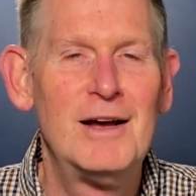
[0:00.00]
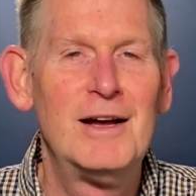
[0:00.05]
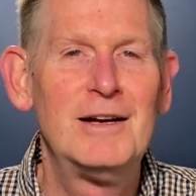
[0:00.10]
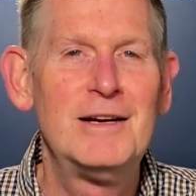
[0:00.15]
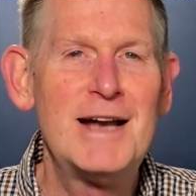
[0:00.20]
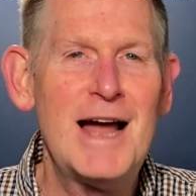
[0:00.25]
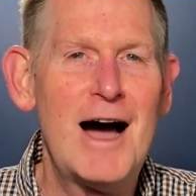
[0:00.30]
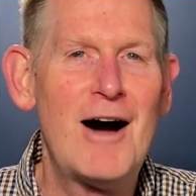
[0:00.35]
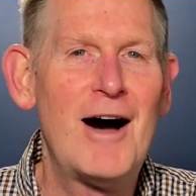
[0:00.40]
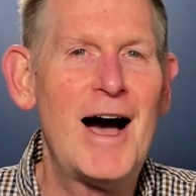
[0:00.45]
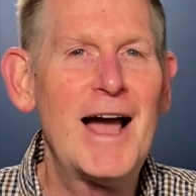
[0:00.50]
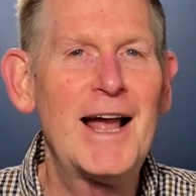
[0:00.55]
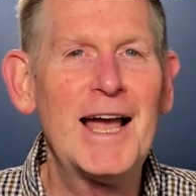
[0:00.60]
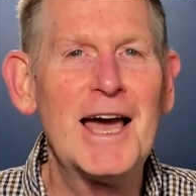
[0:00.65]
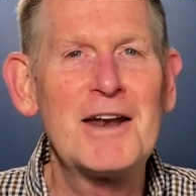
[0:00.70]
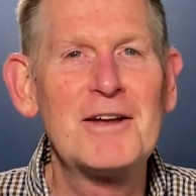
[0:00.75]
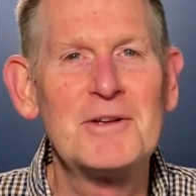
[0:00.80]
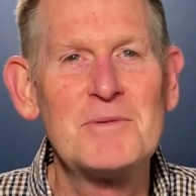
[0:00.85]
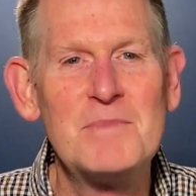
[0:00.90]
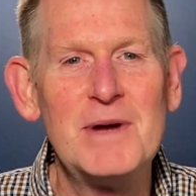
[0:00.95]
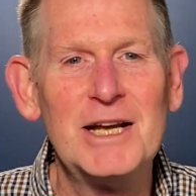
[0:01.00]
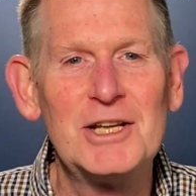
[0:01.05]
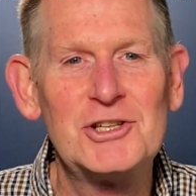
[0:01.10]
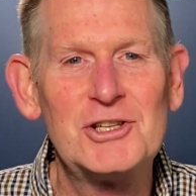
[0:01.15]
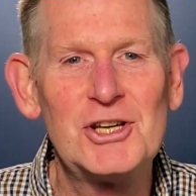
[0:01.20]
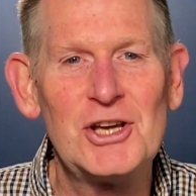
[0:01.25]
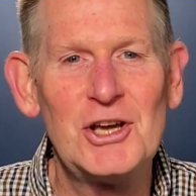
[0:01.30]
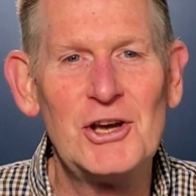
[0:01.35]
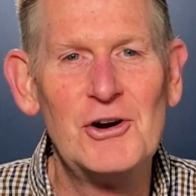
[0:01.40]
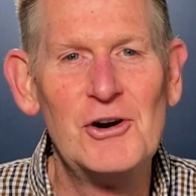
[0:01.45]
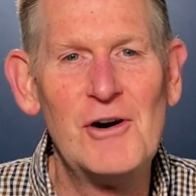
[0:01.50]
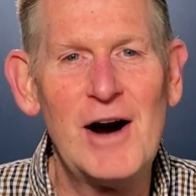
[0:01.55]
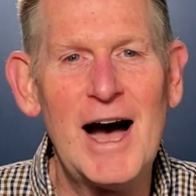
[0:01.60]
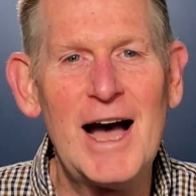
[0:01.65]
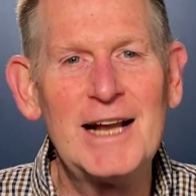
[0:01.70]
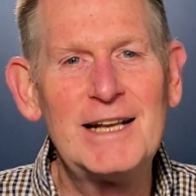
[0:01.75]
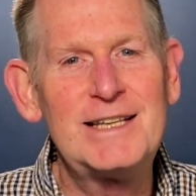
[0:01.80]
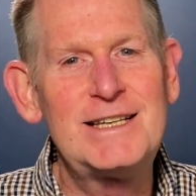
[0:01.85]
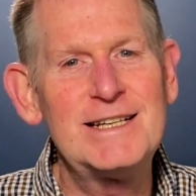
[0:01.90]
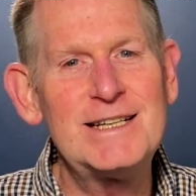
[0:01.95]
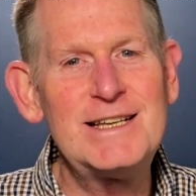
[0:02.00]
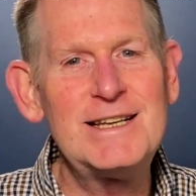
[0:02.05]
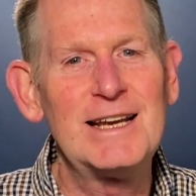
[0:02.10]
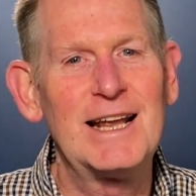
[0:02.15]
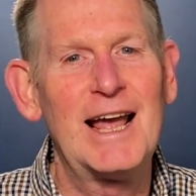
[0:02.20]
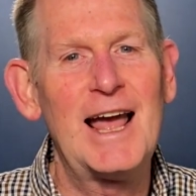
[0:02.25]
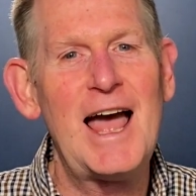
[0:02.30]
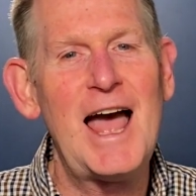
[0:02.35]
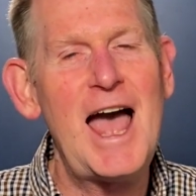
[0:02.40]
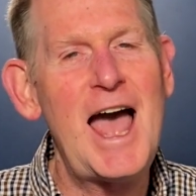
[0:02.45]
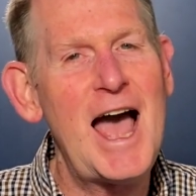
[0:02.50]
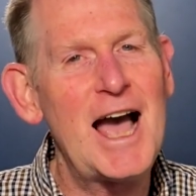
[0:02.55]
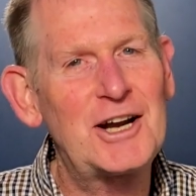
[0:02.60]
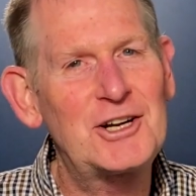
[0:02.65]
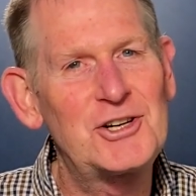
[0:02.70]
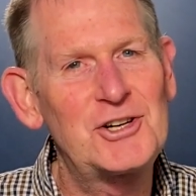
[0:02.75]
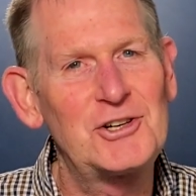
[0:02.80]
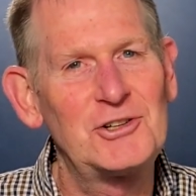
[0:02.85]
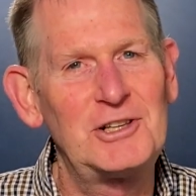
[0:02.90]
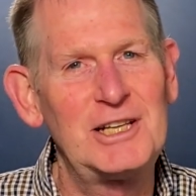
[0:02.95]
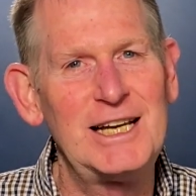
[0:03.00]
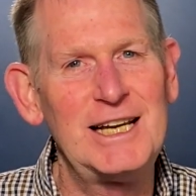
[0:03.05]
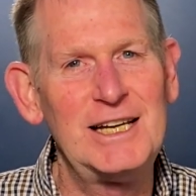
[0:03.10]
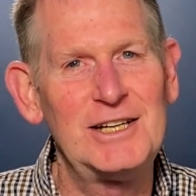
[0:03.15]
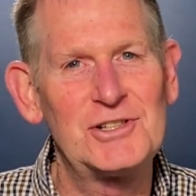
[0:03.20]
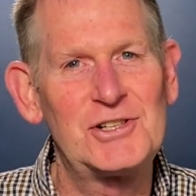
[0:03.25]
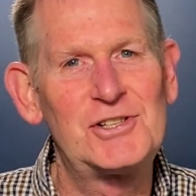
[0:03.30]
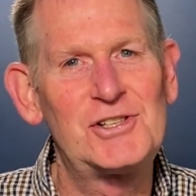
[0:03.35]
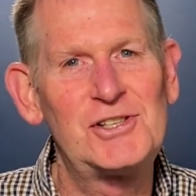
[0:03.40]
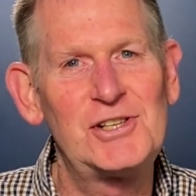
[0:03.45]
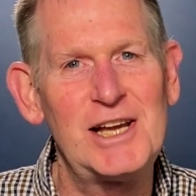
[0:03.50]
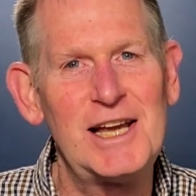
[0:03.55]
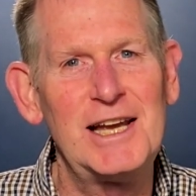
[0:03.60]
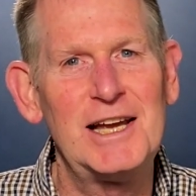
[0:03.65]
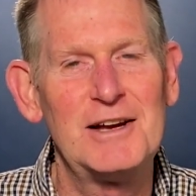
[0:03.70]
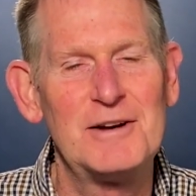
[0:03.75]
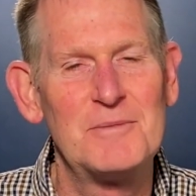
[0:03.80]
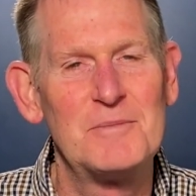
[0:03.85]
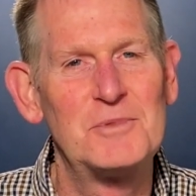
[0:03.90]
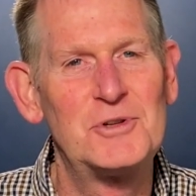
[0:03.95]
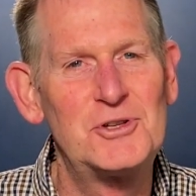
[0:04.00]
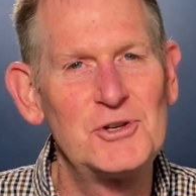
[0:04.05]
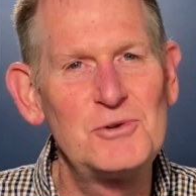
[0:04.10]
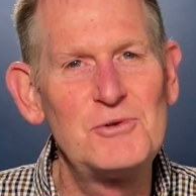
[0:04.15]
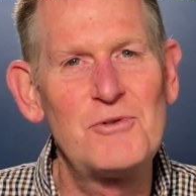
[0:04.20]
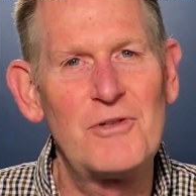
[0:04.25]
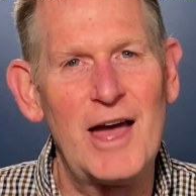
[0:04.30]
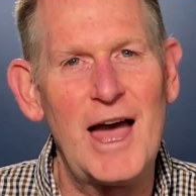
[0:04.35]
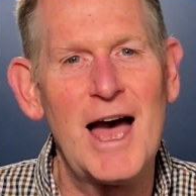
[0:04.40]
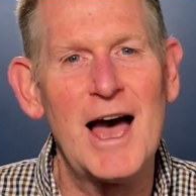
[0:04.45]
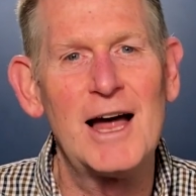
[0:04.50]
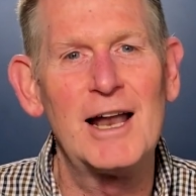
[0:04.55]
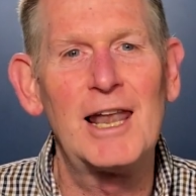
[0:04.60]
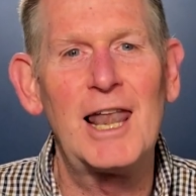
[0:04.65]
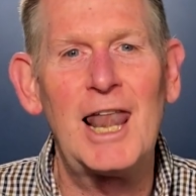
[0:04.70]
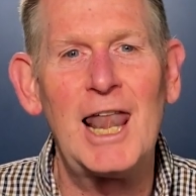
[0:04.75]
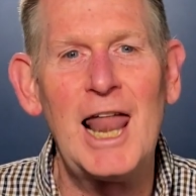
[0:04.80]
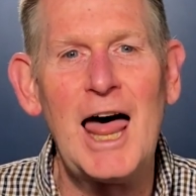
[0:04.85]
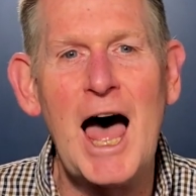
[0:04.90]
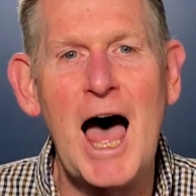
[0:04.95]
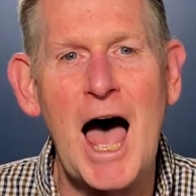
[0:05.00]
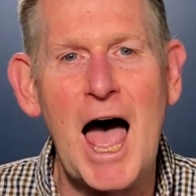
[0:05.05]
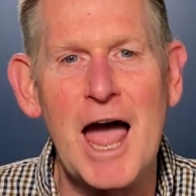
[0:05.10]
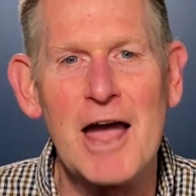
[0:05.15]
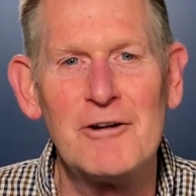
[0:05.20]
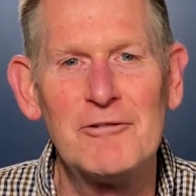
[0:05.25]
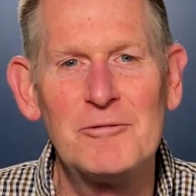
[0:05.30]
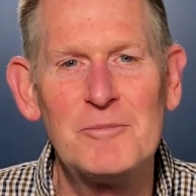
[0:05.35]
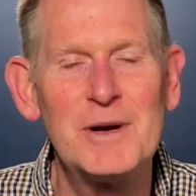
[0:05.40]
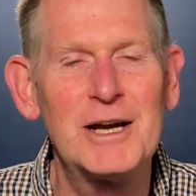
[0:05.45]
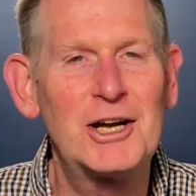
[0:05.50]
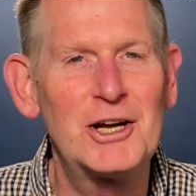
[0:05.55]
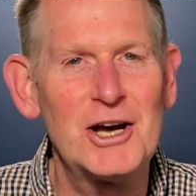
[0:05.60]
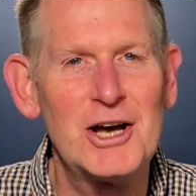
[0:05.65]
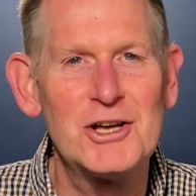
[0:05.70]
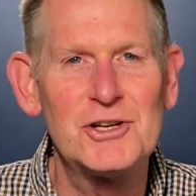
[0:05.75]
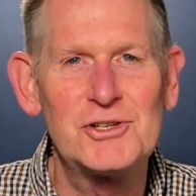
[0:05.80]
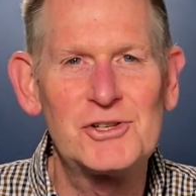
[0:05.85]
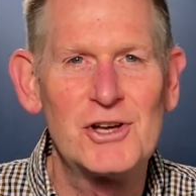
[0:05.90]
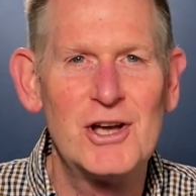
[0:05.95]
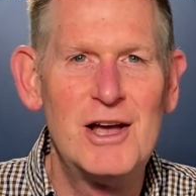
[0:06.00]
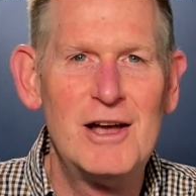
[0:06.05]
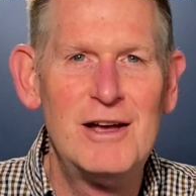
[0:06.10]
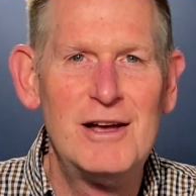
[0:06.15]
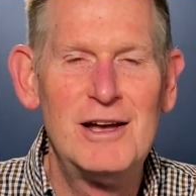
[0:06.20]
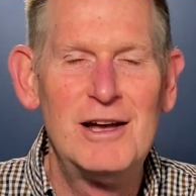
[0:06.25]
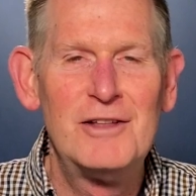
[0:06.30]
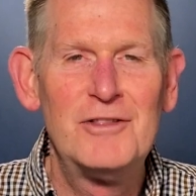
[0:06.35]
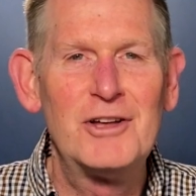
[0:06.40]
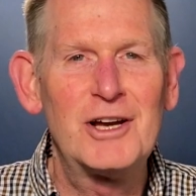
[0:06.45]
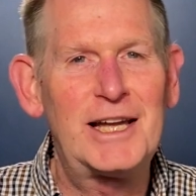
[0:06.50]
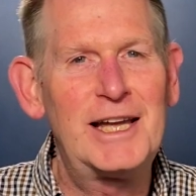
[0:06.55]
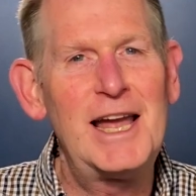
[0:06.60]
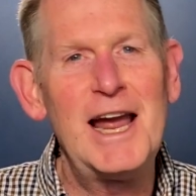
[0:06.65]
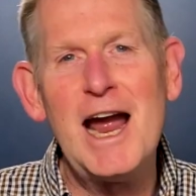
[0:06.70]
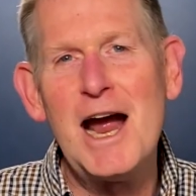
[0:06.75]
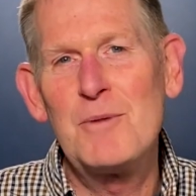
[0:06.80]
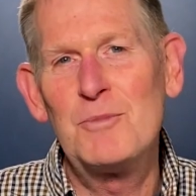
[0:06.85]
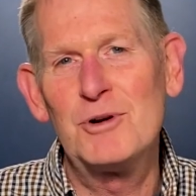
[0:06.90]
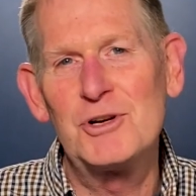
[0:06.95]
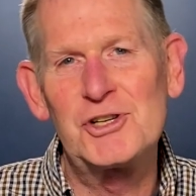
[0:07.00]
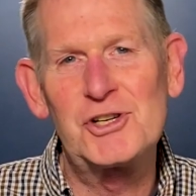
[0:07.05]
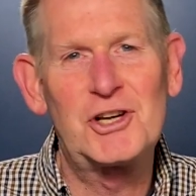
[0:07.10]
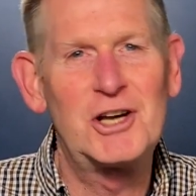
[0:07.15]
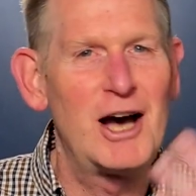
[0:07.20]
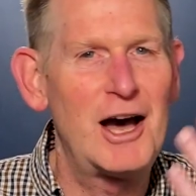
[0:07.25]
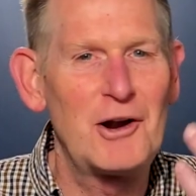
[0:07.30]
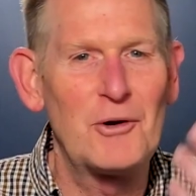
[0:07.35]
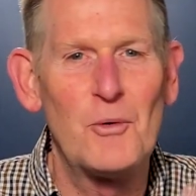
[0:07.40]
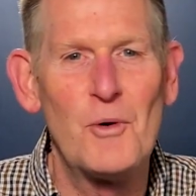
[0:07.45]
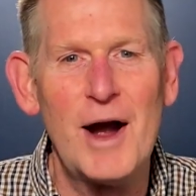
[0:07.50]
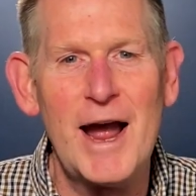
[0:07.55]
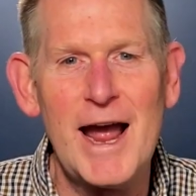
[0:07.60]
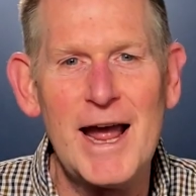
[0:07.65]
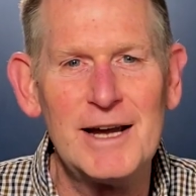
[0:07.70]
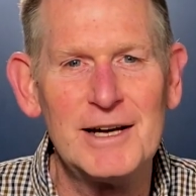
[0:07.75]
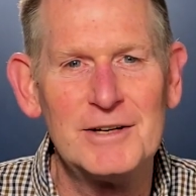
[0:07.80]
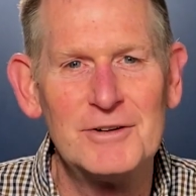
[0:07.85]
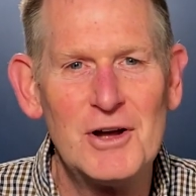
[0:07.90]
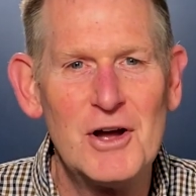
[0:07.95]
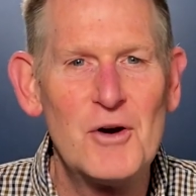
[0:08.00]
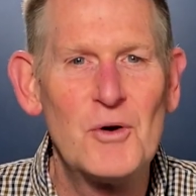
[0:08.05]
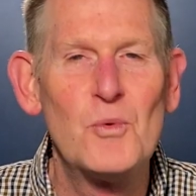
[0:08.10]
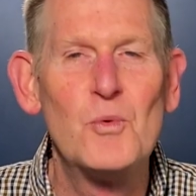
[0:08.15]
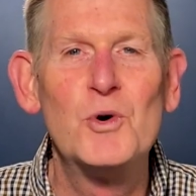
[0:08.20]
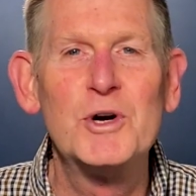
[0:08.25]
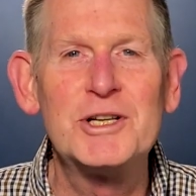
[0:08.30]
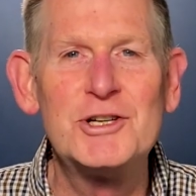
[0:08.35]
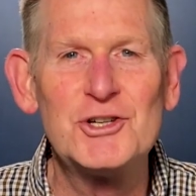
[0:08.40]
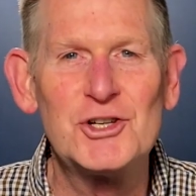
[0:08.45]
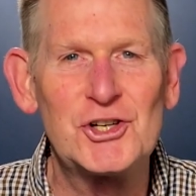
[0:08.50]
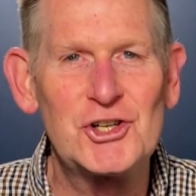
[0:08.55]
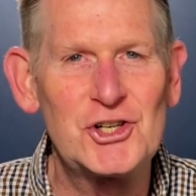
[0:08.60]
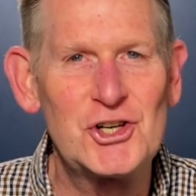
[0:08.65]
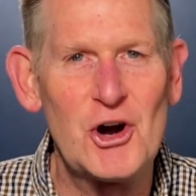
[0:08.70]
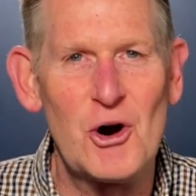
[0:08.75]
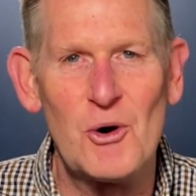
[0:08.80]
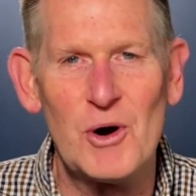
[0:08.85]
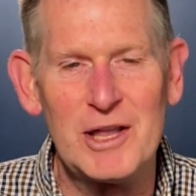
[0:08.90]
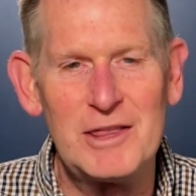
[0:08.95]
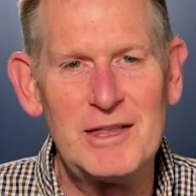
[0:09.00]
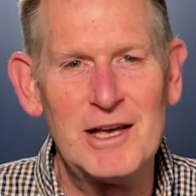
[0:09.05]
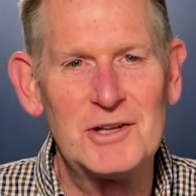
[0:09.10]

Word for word: Now, I gotta admit to you, I didn't actually see him do that live because the cameras cut away and wouldn't show it.